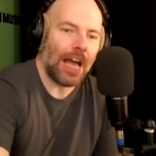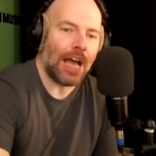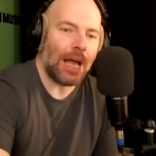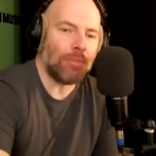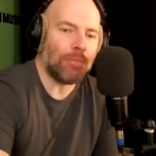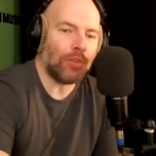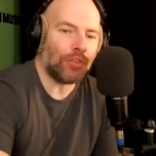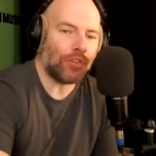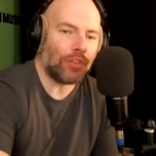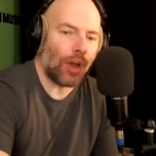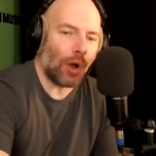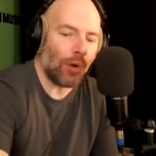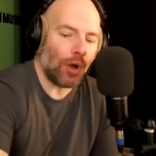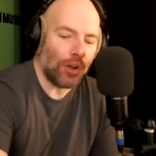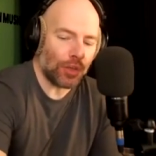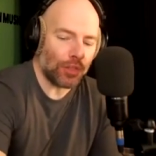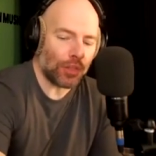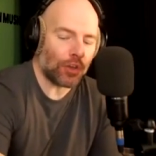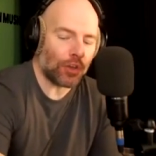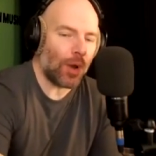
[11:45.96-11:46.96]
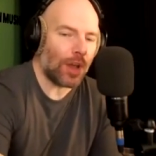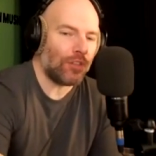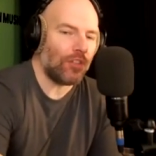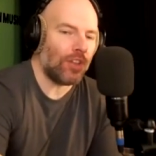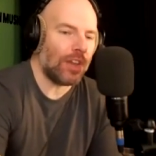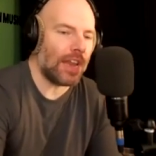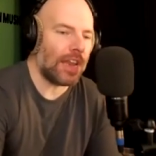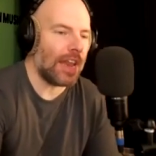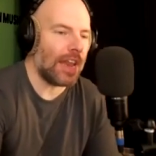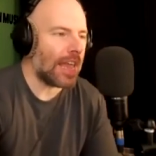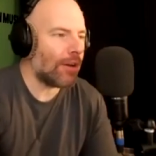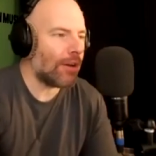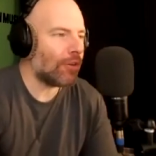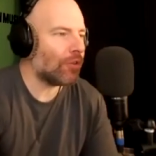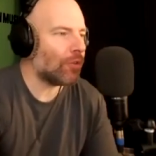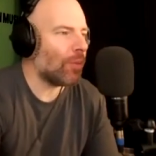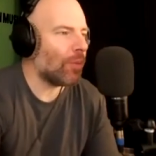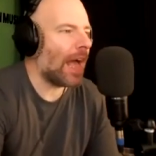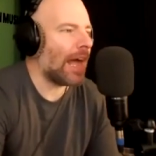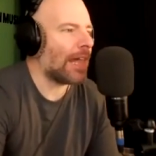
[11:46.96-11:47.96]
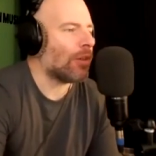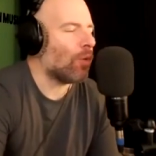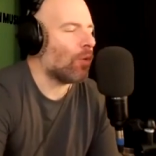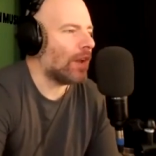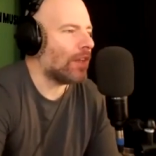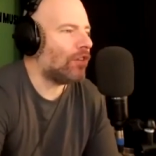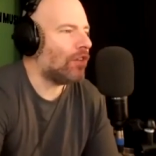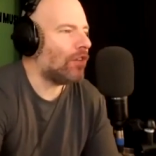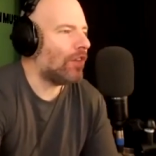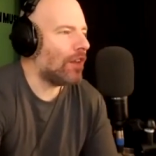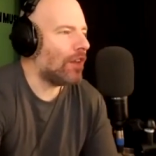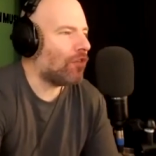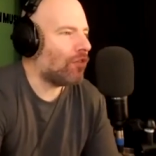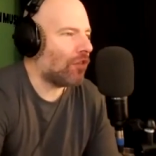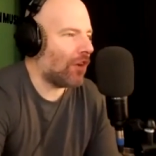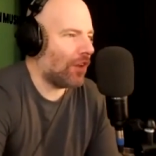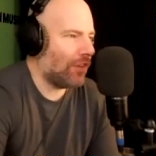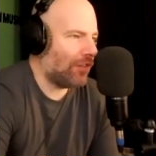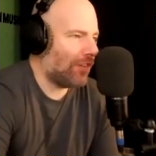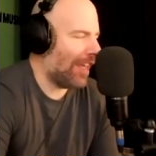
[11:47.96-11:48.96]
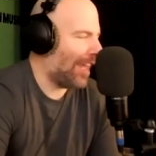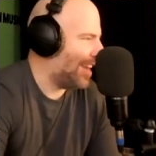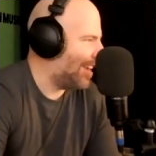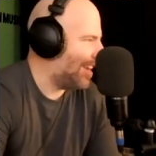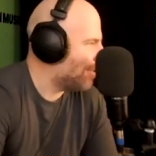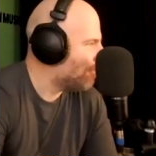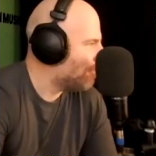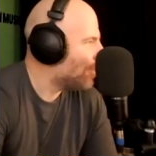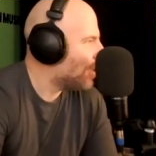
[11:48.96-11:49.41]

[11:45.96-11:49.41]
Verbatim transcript: Um, so another question in here as well, which is interesting